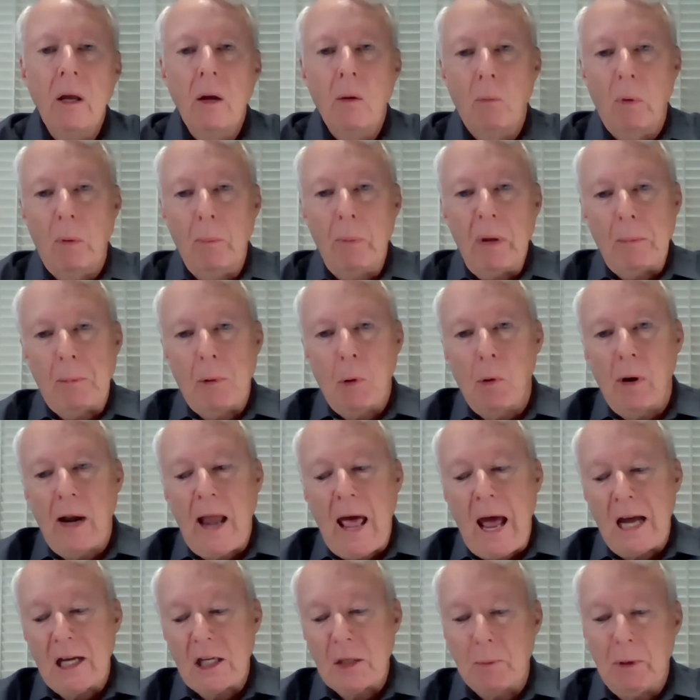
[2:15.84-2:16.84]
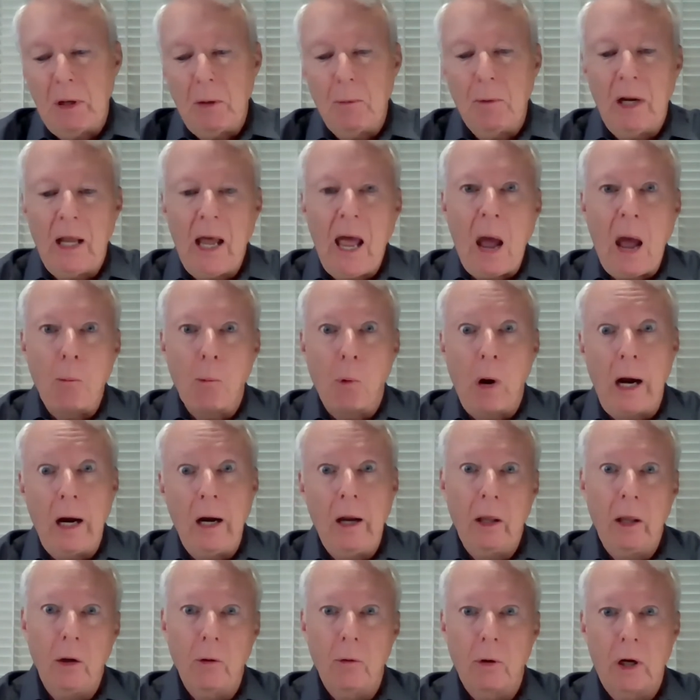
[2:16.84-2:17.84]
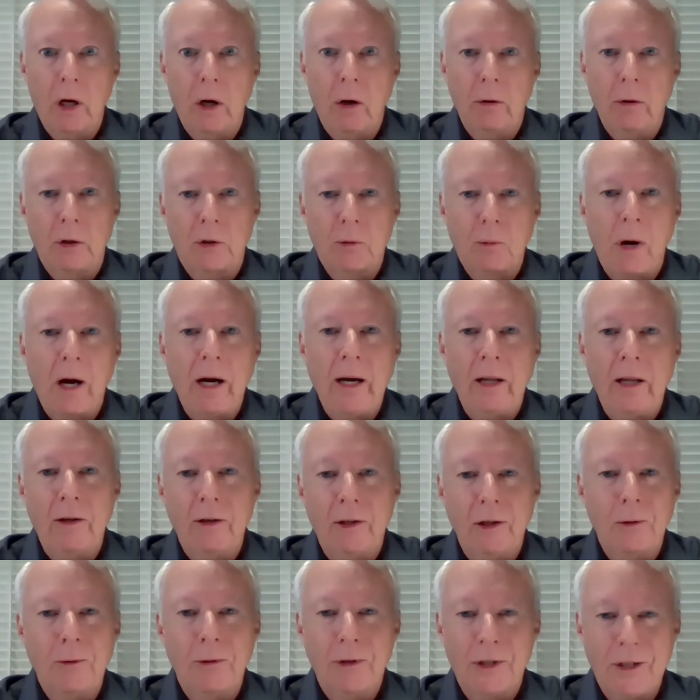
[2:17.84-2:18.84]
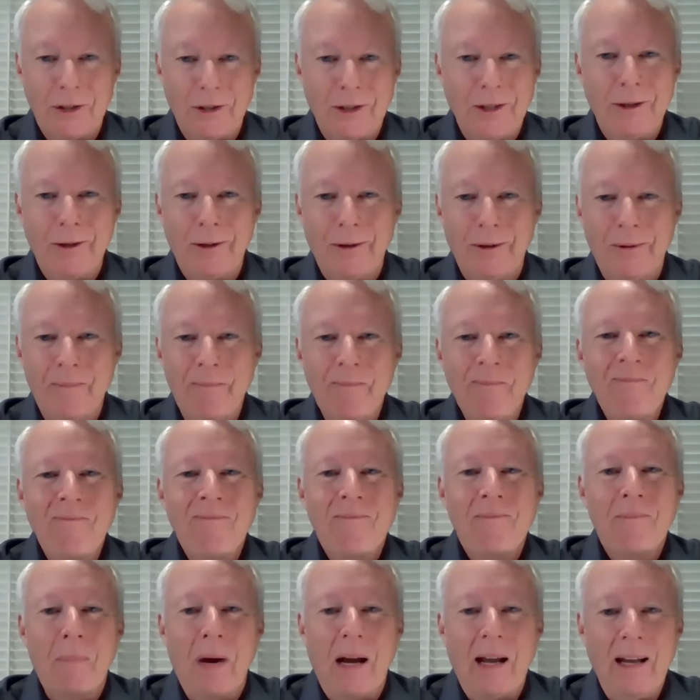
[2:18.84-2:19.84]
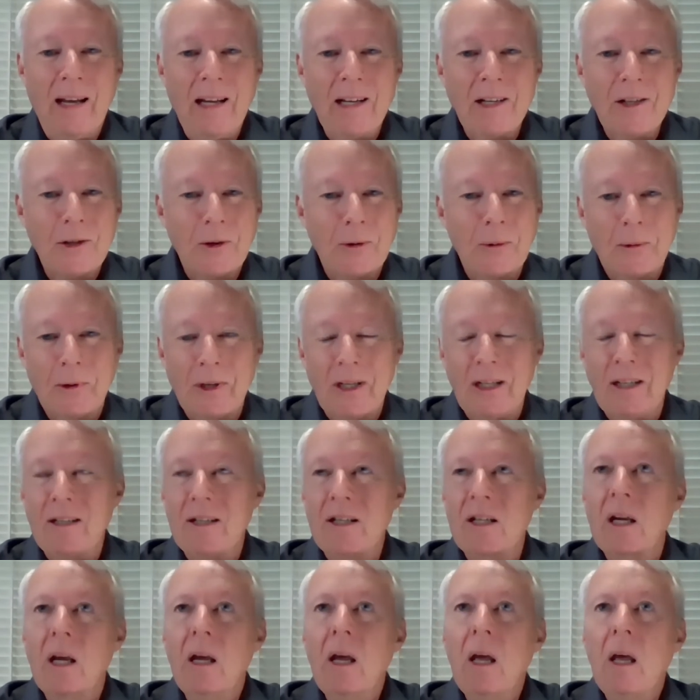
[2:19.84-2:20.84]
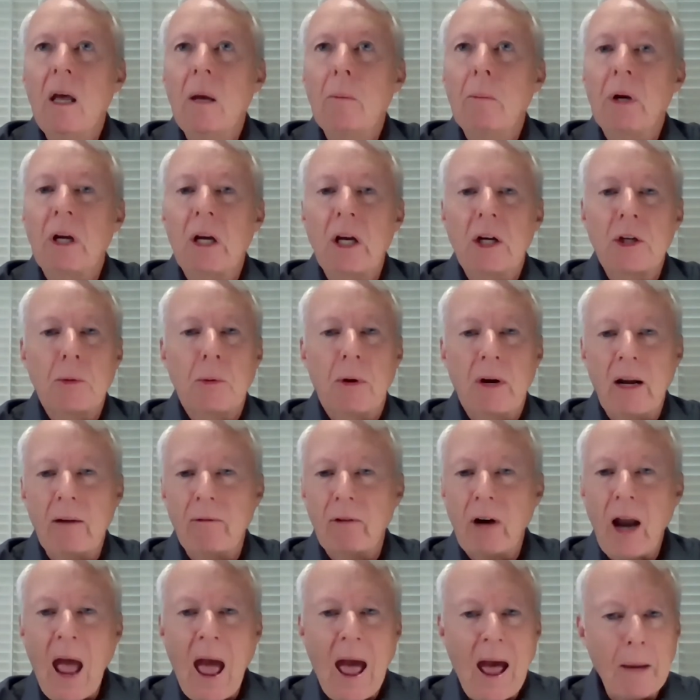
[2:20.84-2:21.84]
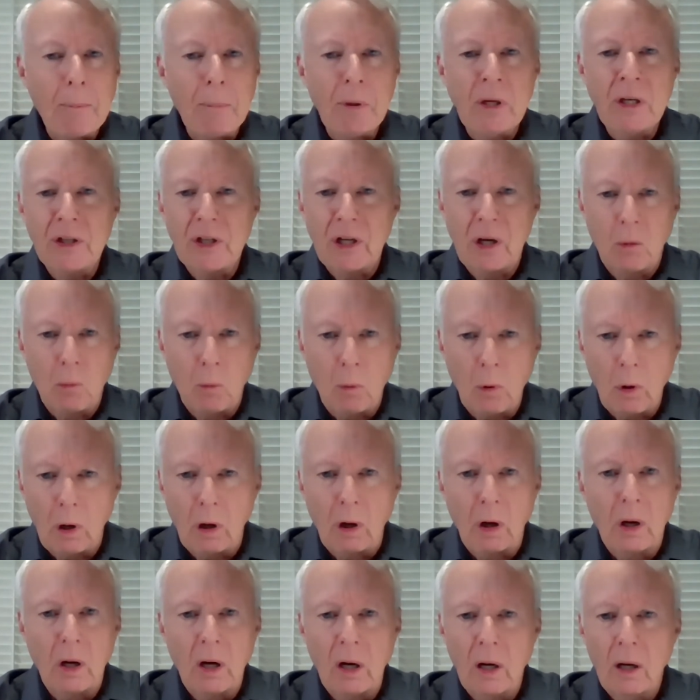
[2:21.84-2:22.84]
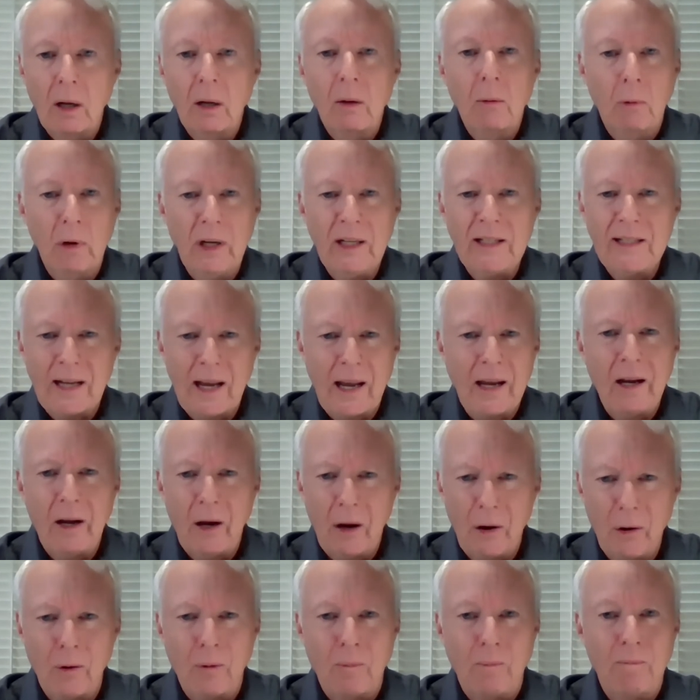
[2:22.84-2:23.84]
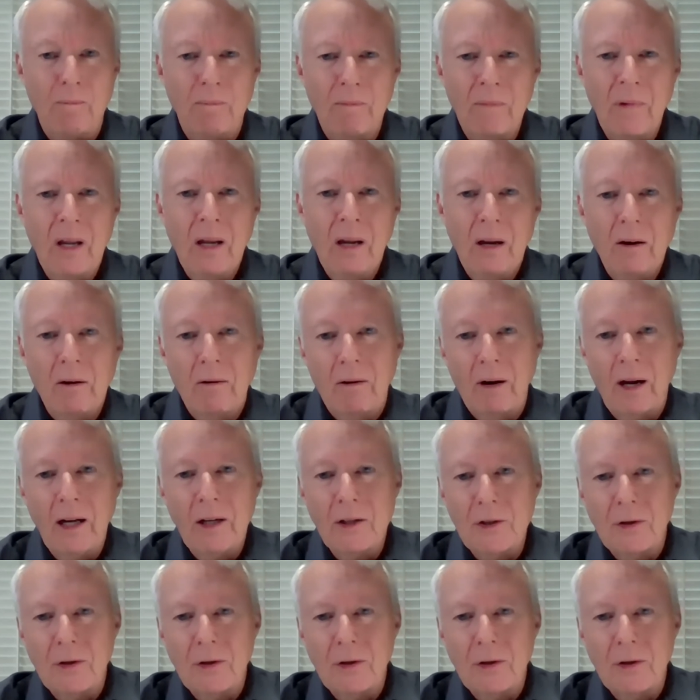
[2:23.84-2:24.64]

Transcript: When people would ask me, well, why are you a coach? Why do you do what you do? My answer was, because whatever happens at work, we take home, right?